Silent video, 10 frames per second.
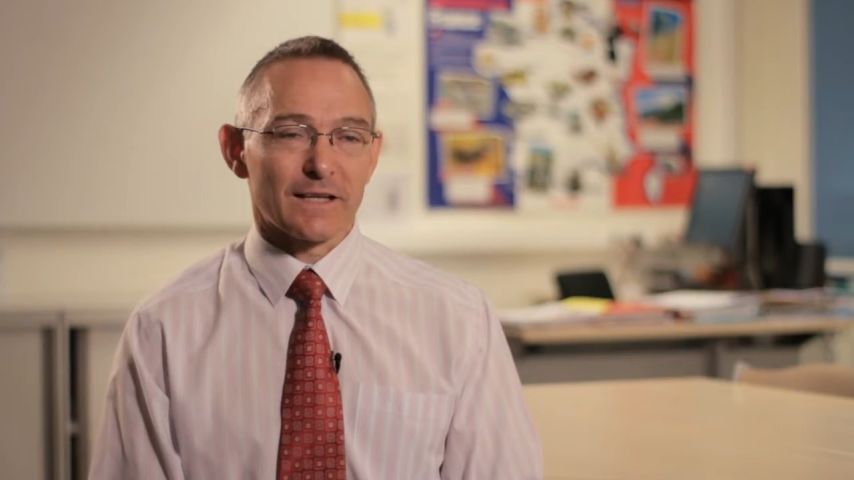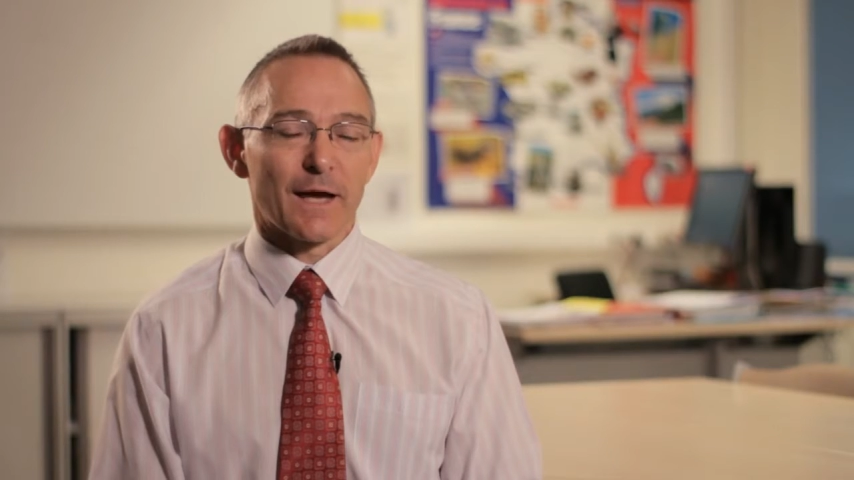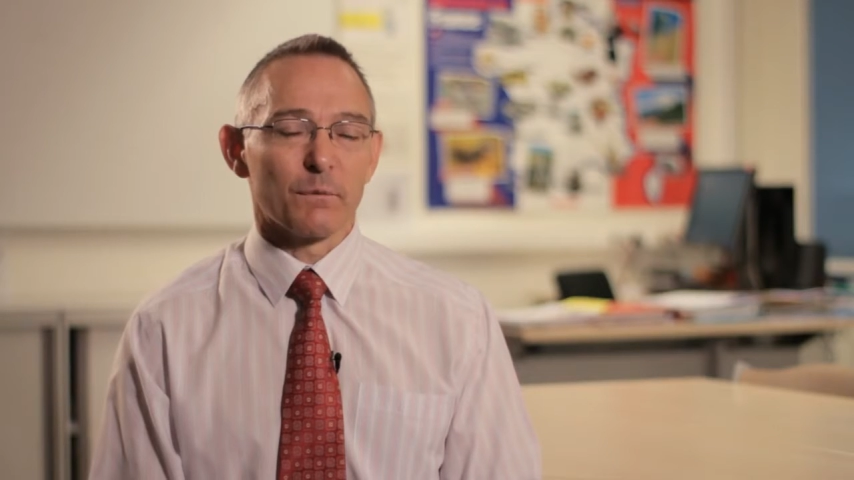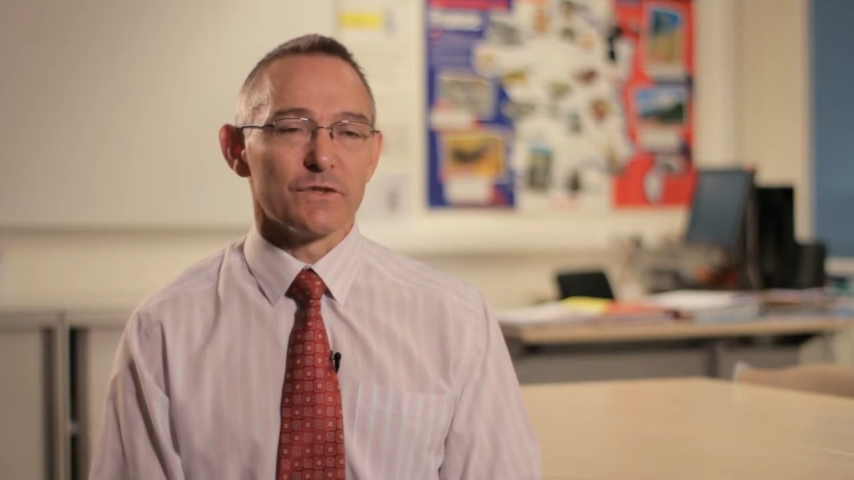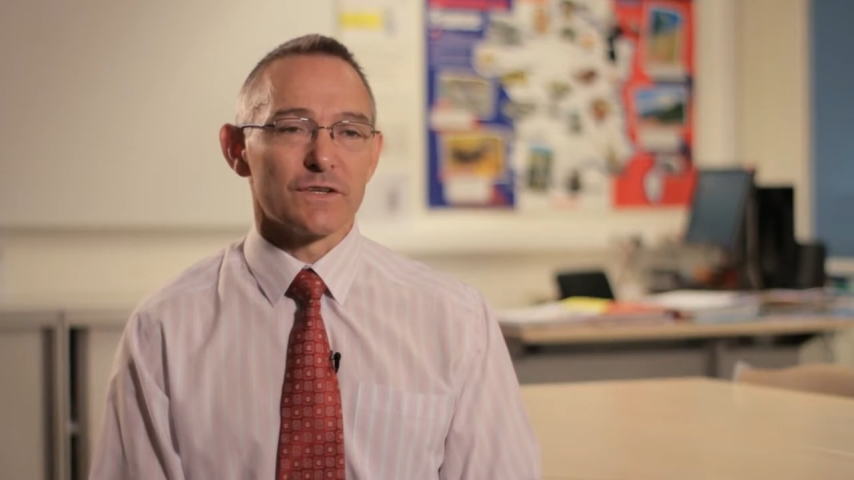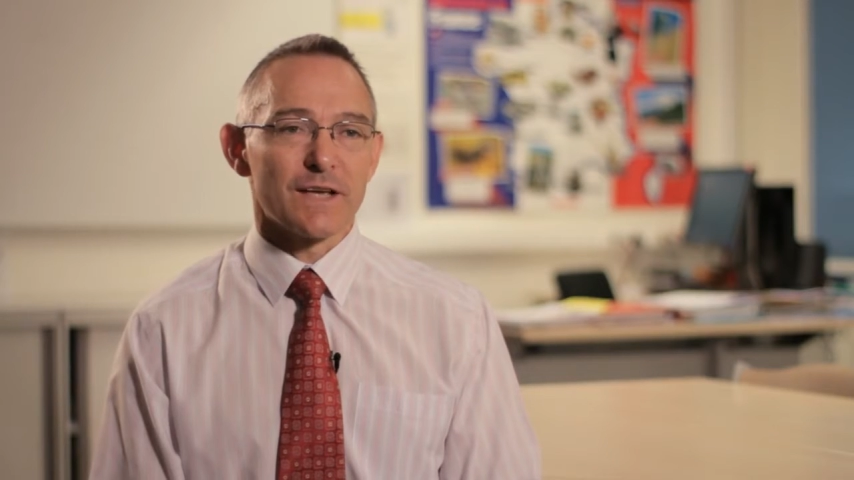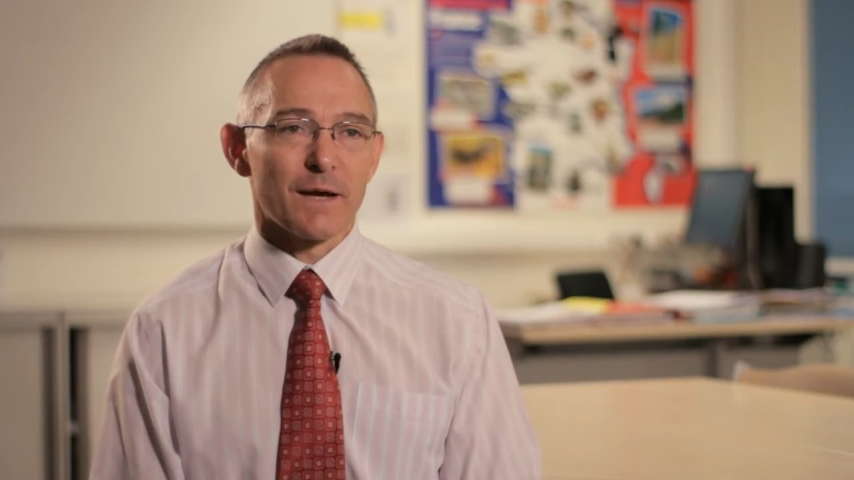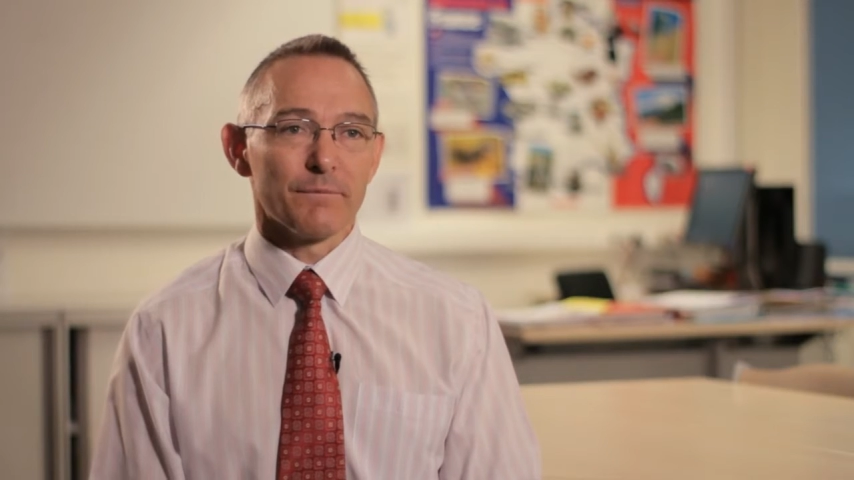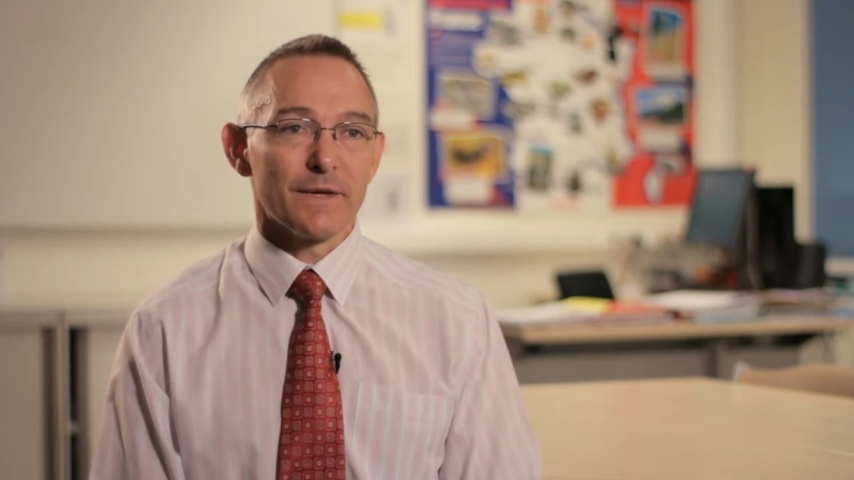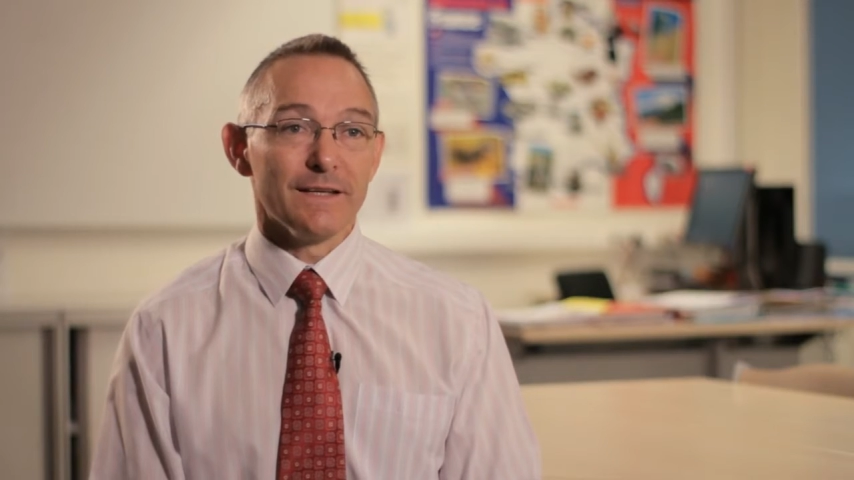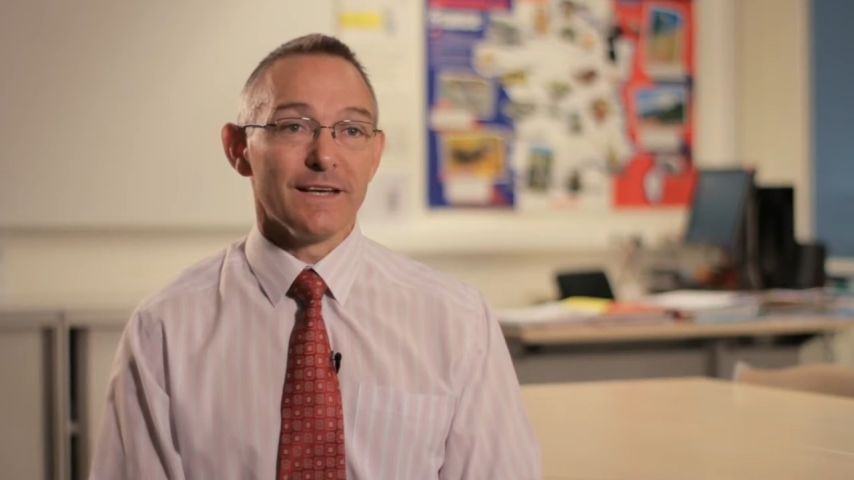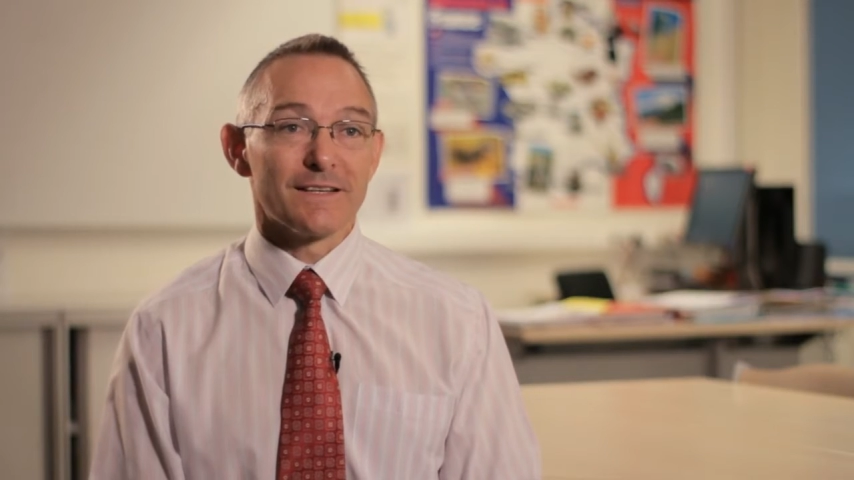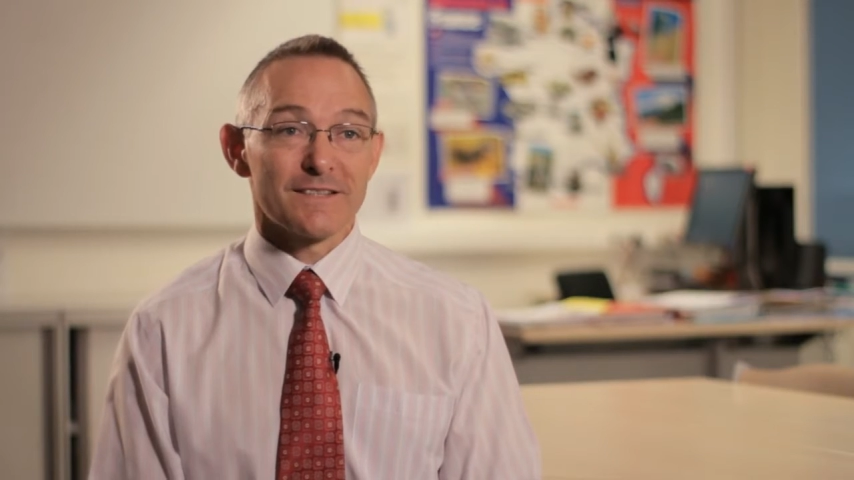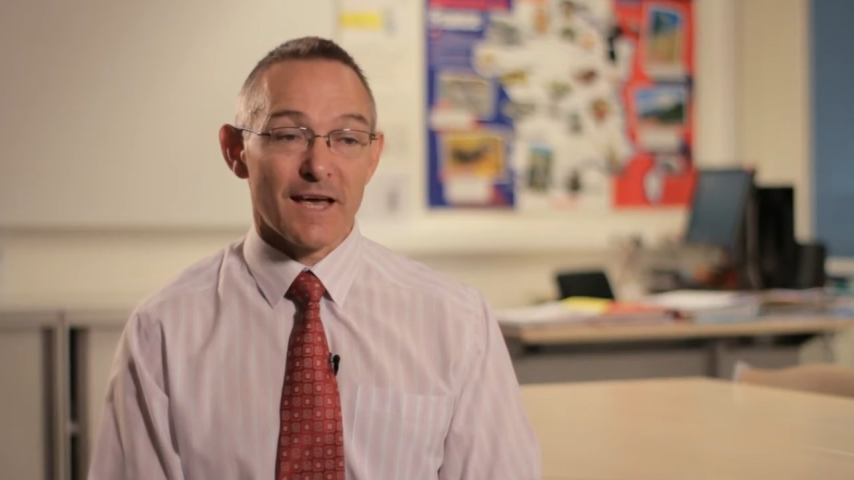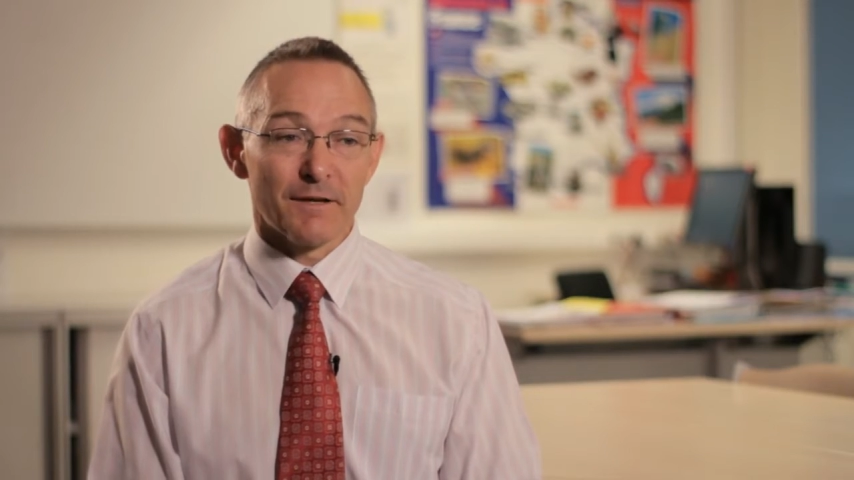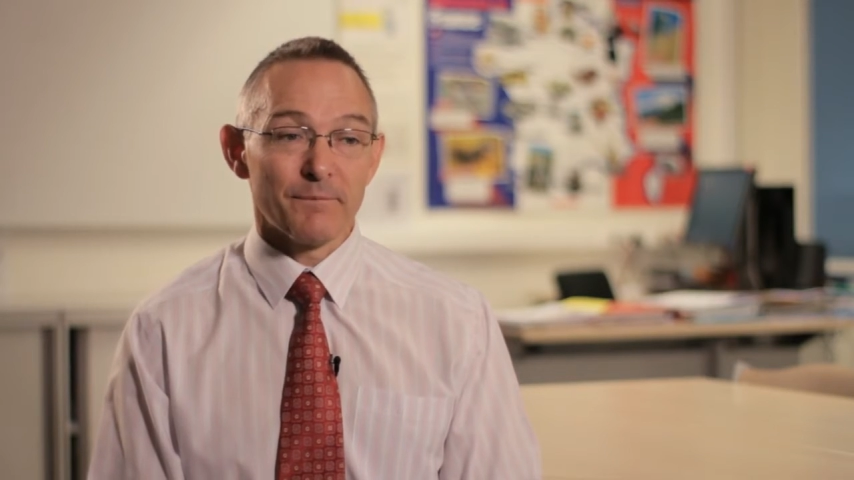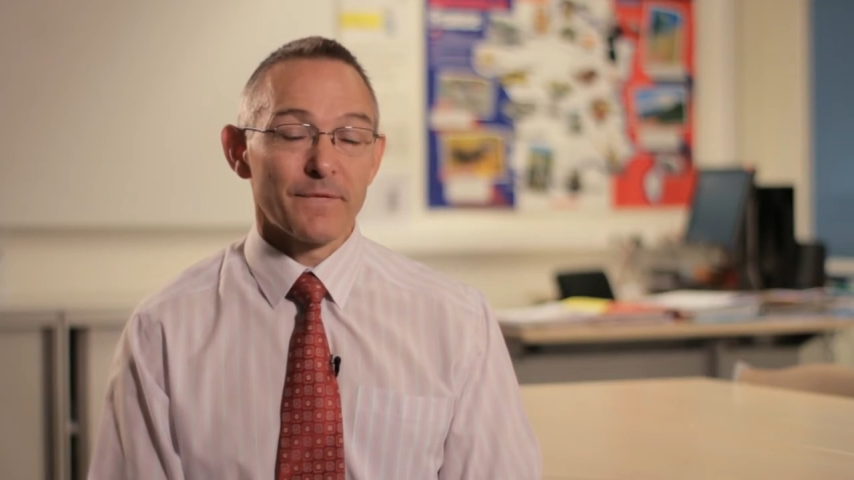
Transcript: language exam in year 10